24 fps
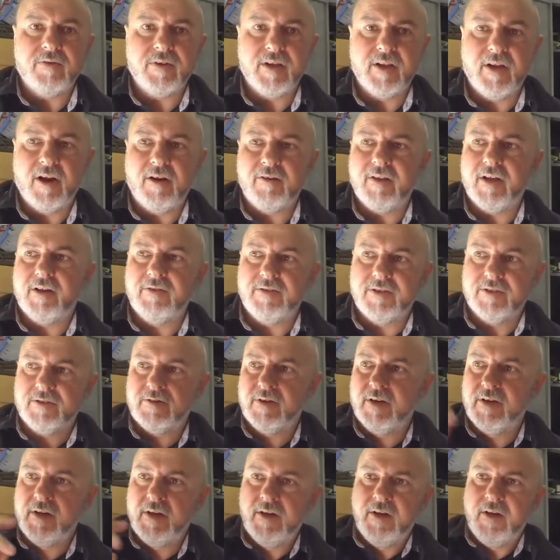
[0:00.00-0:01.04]
They'll just,
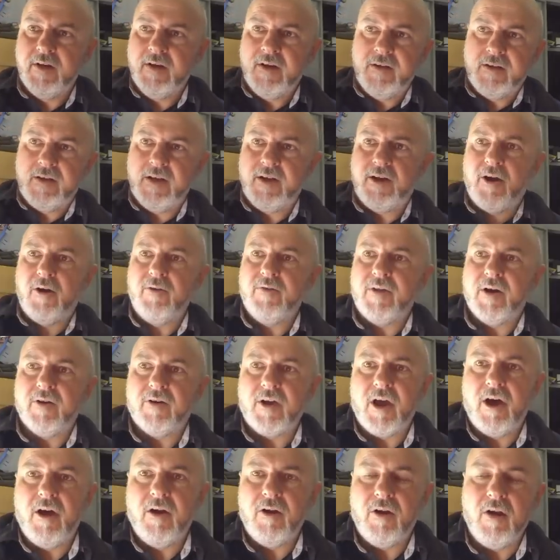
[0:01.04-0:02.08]
they'll
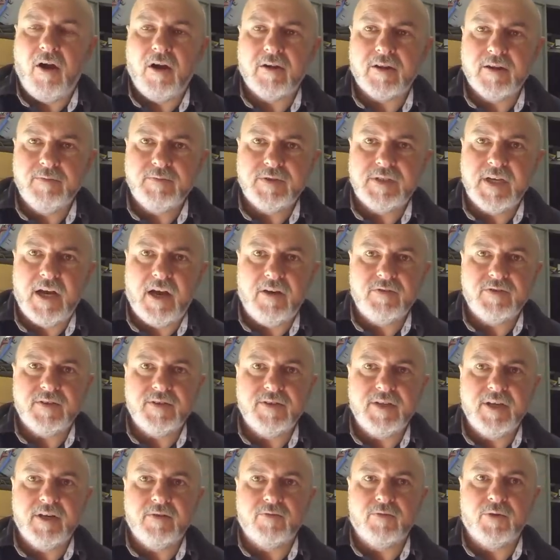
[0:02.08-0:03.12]
go and lock themselves
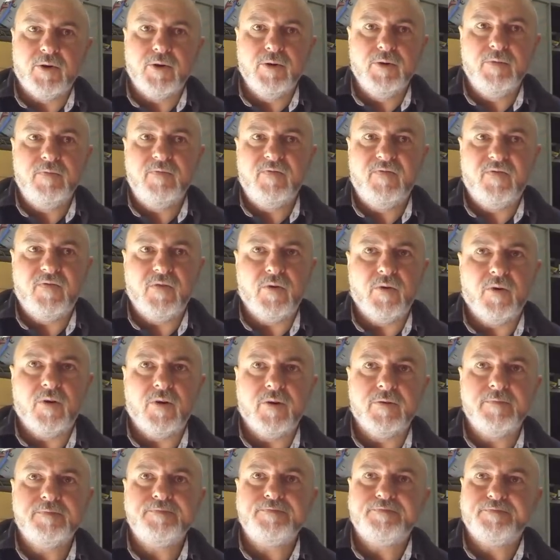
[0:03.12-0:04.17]
in their room for,